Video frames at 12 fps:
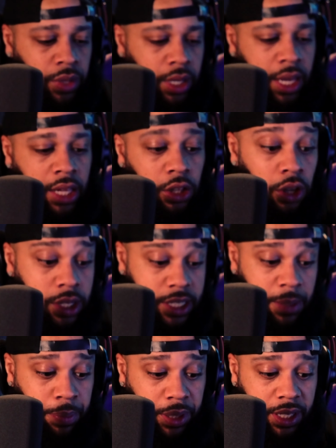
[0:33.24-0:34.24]
It looks
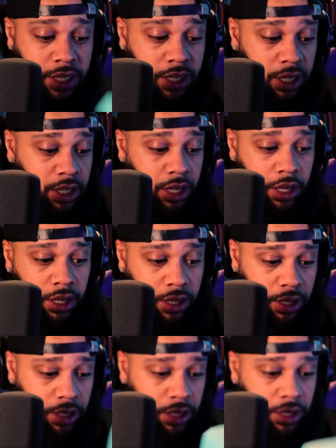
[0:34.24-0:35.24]
simplistic,
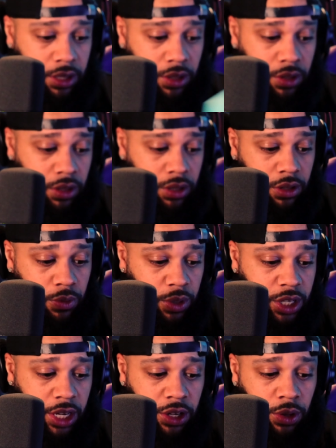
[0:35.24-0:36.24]

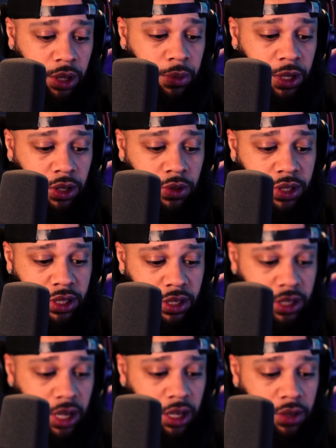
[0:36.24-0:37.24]
which I know can be used as a
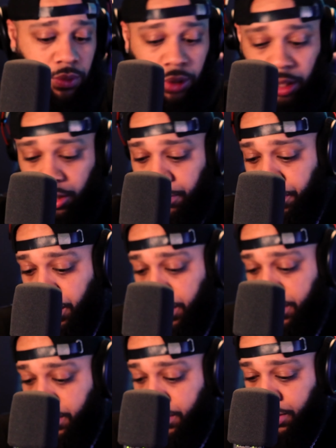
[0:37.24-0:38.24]
negative word, but